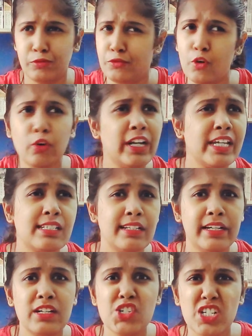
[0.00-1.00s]
4 days
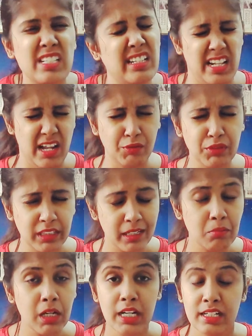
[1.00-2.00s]
later she's in love with
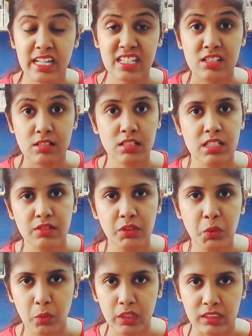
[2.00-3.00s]
them. That's not how
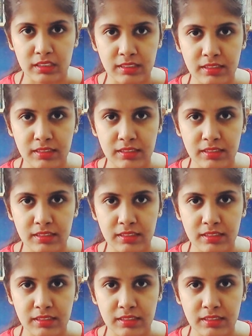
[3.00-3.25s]
it works.